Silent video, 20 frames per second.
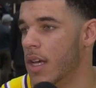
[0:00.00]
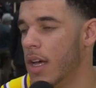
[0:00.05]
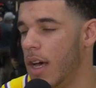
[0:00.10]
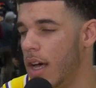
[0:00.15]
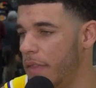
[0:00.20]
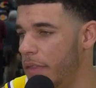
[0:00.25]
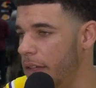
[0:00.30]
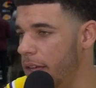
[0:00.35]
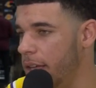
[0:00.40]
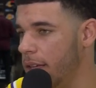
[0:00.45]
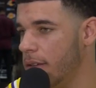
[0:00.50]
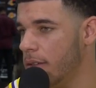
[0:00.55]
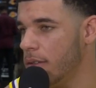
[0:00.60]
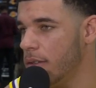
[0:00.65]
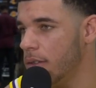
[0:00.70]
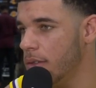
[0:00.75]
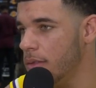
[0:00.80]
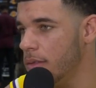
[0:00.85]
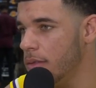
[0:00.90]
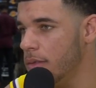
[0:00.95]
I think,
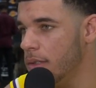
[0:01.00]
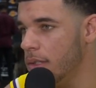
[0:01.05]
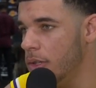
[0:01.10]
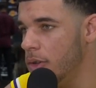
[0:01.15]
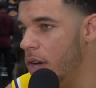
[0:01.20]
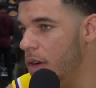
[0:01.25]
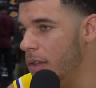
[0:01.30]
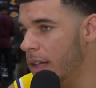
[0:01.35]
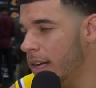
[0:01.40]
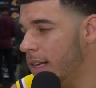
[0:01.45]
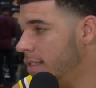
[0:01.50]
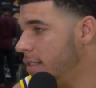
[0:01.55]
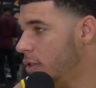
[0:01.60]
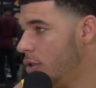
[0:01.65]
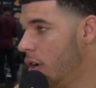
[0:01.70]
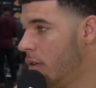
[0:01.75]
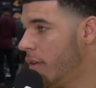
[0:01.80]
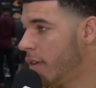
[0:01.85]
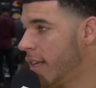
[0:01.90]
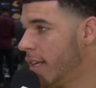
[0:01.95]

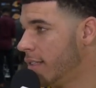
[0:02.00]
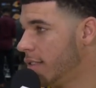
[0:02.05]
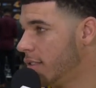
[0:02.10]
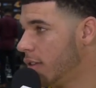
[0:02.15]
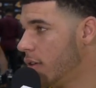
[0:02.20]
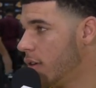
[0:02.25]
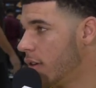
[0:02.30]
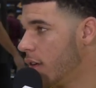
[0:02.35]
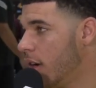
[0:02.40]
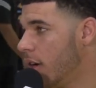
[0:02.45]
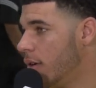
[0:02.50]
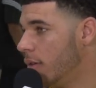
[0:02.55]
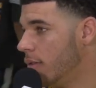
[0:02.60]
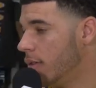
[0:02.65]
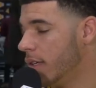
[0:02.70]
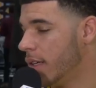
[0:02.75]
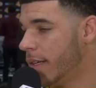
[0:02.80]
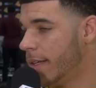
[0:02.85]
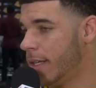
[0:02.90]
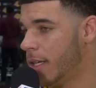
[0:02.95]
whoever it gets is going to go.
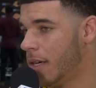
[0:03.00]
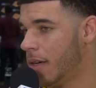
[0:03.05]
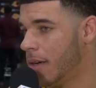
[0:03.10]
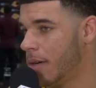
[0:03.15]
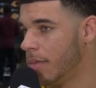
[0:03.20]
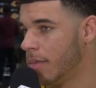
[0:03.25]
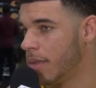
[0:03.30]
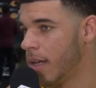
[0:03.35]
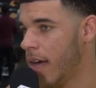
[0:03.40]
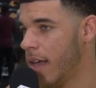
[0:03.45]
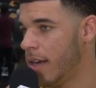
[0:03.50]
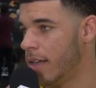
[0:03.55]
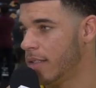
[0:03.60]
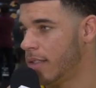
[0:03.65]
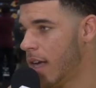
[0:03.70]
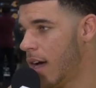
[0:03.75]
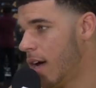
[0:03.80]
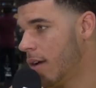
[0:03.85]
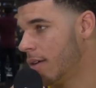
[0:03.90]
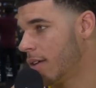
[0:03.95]
And this is
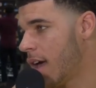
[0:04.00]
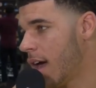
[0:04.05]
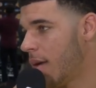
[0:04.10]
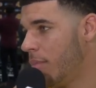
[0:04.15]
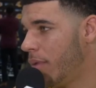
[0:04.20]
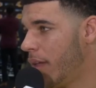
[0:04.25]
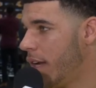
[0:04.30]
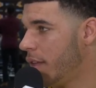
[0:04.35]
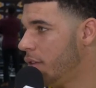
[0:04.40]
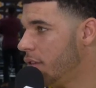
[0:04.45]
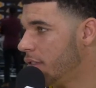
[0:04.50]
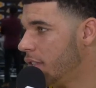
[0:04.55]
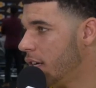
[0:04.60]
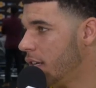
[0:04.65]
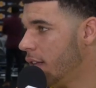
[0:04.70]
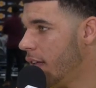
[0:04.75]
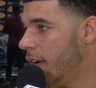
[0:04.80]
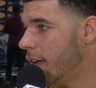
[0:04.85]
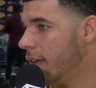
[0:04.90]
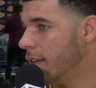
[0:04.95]
how I kind of played at
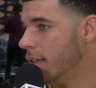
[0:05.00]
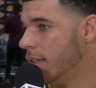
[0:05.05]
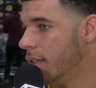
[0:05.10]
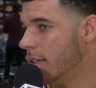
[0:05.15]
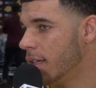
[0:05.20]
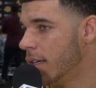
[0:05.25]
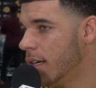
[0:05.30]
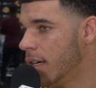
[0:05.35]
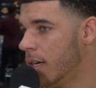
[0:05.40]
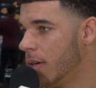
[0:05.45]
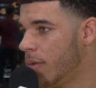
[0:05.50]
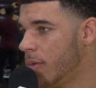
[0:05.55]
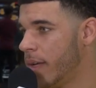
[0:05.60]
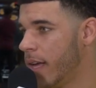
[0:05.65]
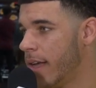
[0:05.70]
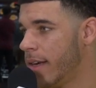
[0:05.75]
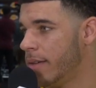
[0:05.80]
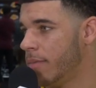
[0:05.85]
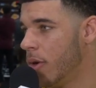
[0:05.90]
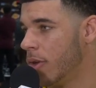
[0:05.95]
UCLA when we
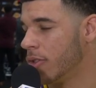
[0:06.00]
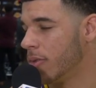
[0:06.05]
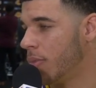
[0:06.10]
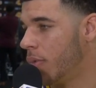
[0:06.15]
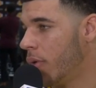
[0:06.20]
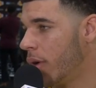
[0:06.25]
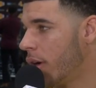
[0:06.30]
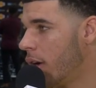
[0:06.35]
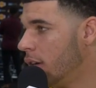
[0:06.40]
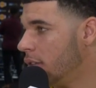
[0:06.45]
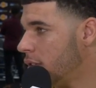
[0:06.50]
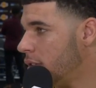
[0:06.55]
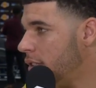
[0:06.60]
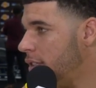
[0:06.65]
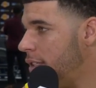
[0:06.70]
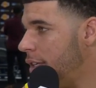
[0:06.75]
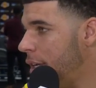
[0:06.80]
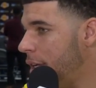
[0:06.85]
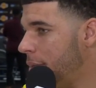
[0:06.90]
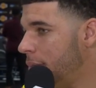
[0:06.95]
had multiple point guards on
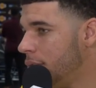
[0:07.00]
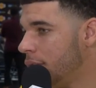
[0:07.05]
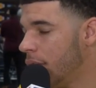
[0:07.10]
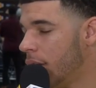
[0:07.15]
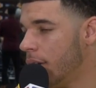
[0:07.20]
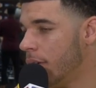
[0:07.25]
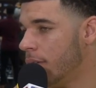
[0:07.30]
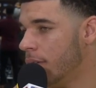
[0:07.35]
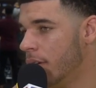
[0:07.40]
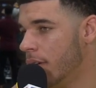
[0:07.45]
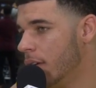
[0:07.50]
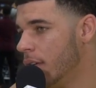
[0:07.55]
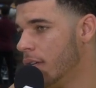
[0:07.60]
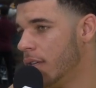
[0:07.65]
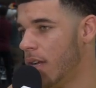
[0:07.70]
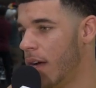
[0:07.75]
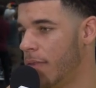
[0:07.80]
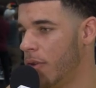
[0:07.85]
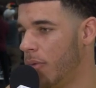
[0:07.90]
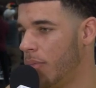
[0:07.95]
the team. So,
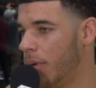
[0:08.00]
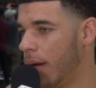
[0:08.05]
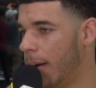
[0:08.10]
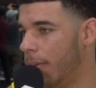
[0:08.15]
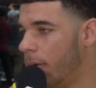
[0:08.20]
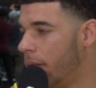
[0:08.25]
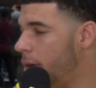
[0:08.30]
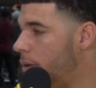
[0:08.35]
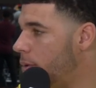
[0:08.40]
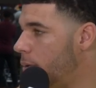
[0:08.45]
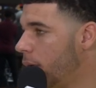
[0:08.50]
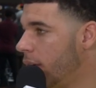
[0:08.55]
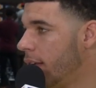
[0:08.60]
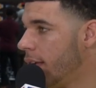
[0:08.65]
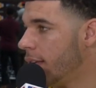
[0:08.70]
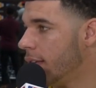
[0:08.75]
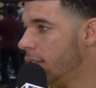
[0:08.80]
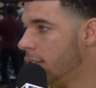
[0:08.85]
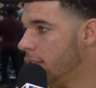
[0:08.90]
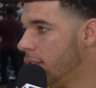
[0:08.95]
you know, I have no problem running the
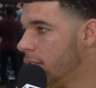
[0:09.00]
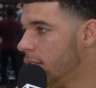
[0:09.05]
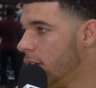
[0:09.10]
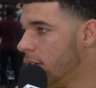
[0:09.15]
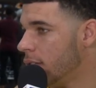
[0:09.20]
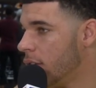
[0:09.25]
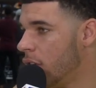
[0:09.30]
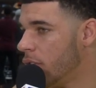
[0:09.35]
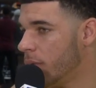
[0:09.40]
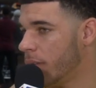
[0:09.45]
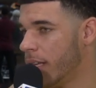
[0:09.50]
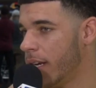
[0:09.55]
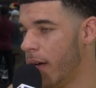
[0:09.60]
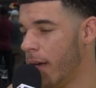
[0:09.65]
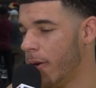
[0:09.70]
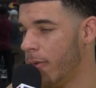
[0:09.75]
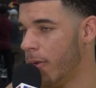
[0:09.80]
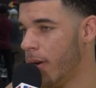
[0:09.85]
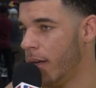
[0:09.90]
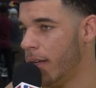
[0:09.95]
wing. You know, as long as we get
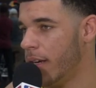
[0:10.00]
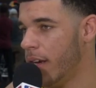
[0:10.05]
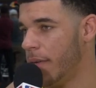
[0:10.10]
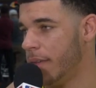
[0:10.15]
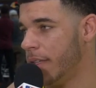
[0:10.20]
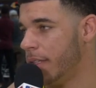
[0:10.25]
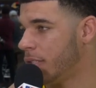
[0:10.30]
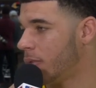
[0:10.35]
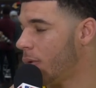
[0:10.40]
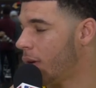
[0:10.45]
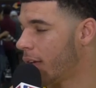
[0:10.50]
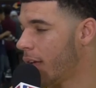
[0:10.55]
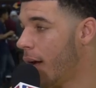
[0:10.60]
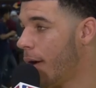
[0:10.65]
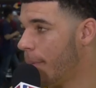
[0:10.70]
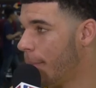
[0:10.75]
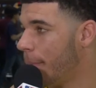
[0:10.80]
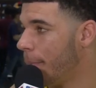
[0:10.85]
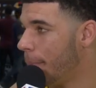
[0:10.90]
out and run, everything should work out.